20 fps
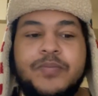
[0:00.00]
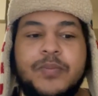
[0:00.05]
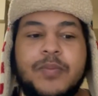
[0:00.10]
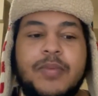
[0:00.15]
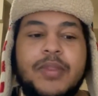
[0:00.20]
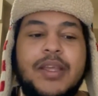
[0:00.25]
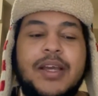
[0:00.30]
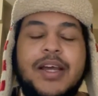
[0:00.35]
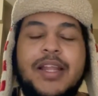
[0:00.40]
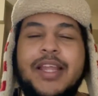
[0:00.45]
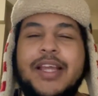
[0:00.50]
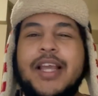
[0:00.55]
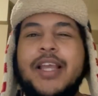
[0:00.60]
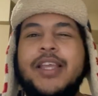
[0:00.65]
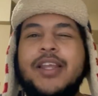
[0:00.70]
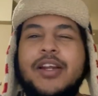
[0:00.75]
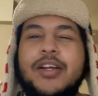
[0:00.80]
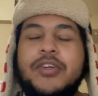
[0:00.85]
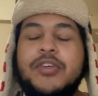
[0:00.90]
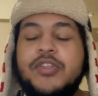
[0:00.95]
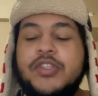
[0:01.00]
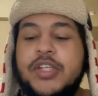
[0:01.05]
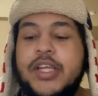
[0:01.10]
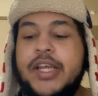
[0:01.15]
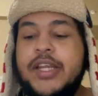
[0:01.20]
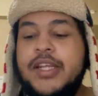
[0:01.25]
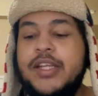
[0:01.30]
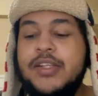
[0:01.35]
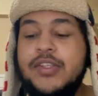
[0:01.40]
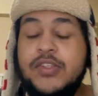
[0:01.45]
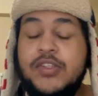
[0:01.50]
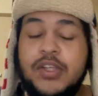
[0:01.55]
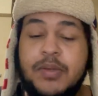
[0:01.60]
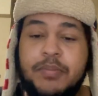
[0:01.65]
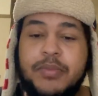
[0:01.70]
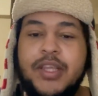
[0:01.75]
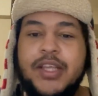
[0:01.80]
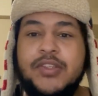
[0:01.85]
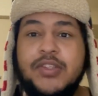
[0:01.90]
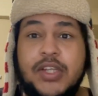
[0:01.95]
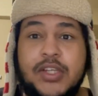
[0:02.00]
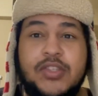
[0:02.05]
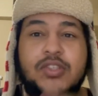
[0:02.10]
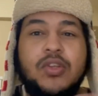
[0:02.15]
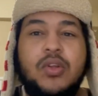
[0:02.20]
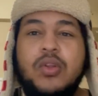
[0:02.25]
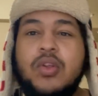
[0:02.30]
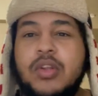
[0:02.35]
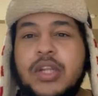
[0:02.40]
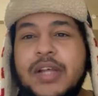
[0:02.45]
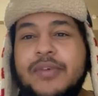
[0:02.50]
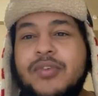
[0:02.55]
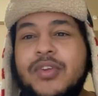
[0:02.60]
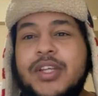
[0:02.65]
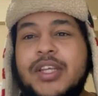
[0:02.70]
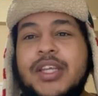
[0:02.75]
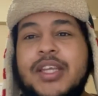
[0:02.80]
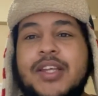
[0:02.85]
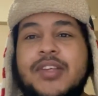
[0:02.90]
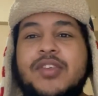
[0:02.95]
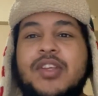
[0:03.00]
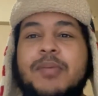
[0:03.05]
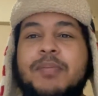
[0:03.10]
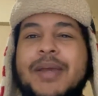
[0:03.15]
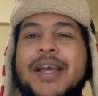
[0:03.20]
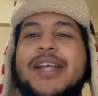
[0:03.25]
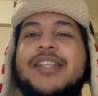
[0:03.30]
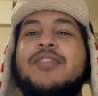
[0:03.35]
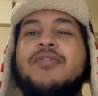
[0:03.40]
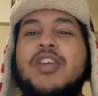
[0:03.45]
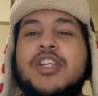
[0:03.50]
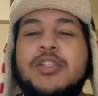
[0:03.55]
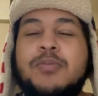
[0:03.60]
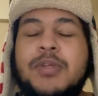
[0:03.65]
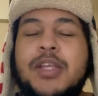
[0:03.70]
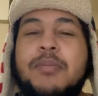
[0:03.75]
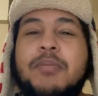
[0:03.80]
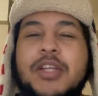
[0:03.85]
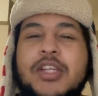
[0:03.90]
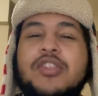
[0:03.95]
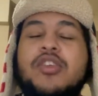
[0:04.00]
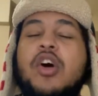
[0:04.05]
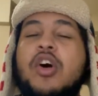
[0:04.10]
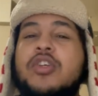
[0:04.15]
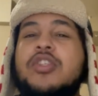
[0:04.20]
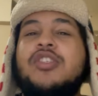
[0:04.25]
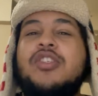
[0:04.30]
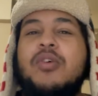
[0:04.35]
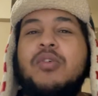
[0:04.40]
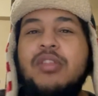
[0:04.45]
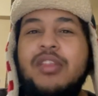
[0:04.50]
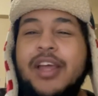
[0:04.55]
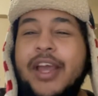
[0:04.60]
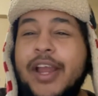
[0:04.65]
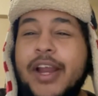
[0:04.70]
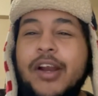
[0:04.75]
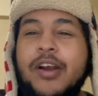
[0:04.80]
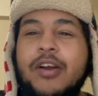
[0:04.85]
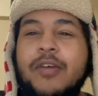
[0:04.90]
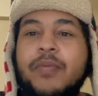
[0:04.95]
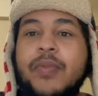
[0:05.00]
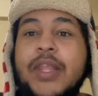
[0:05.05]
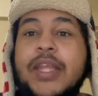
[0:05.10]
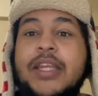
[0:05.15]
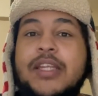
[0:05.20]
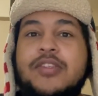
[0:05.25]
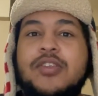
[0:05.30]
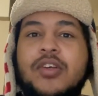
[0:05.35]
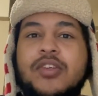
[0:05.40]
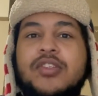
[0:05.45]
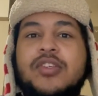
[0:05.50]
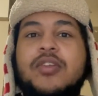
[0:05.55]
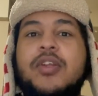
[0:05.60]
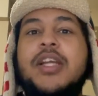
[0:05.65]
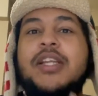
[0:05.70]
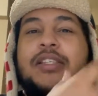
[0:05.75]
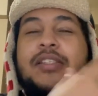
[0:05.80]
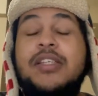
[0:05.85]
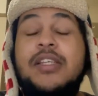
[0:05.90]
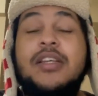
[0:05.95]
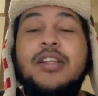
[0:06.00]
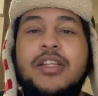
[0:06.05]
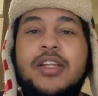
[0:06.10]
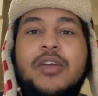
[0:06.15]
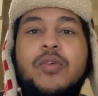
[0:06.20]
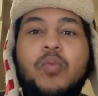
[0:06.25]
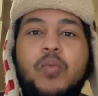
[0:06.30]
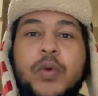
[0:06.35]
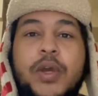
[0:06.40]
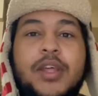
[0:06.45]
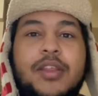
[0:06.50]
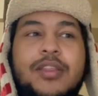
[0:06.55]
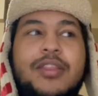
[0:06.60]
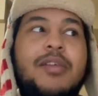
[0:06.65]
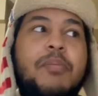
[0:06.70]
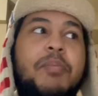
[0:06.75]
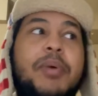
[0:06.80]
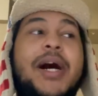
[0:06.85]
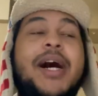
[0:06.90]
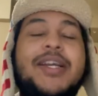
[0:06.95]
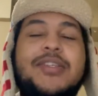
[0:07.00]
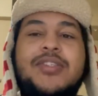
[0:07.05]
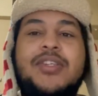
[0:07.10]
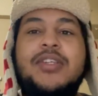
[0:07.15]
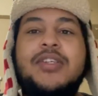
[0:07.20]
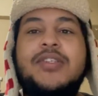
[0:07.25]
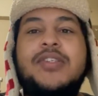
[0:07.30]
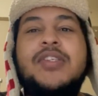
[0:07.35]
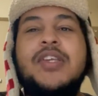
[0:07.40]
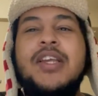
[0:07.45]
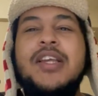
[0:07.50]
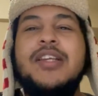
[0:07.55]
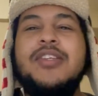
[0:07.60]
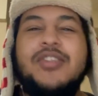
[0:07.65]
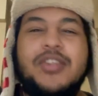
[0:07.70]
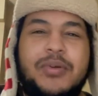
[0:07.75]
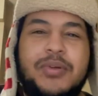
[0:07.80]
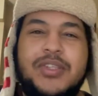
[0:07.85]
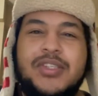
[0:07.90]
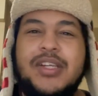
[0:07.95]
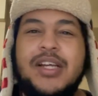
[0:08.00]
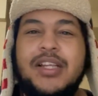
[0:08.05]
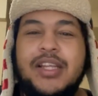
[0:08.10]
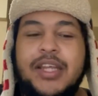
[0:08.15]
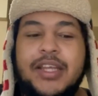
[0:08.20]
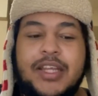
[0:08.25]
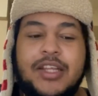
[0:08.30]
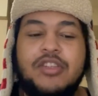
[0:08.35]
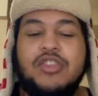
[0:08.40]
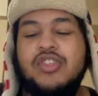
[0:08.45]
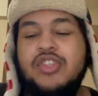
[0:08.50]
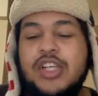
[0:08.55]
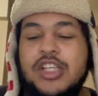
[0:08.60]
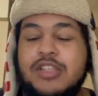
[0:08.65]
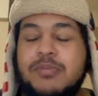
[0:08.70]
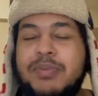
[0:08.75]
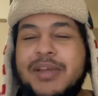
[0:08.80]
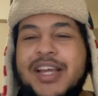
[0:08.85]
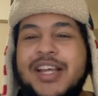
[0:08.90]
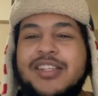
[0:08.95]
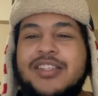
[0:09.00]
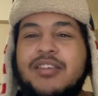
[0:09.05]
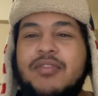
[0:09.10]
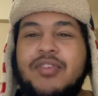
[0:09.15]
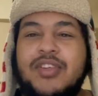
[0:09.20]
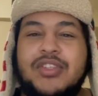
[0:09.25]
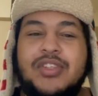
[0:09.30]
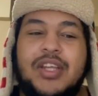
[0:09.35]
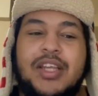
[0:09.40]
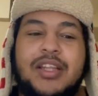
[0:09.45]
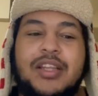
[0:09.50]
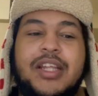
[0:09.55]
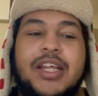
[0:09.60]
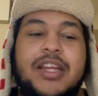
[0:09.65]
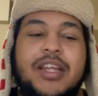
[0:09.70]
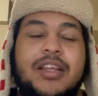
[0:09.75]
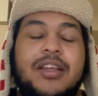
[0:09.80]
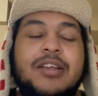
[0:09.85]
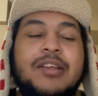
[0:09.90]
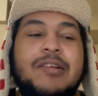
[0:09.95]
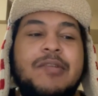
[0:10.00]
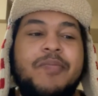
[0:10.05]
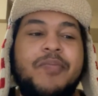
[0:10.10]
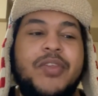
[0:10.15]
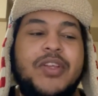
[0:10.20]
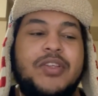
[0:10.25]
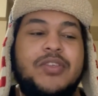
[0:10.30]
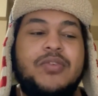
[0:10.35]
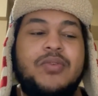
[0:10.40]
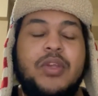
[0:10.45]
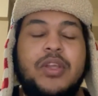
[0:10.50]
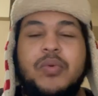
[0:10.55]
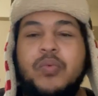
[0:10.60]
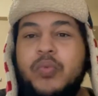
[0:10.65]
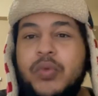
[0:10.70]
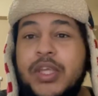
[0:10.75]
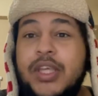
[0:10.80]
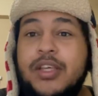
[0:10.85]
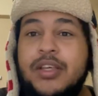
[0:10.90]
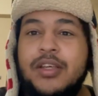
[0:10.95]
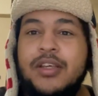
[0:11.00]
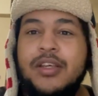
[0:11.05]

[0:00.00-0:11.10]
Like I can understand it in some things like solo leveling. He has like passive XP, but he's also there, and he's also like dealing with the bosses. So it's not like it's just passive. He's like letting his like weak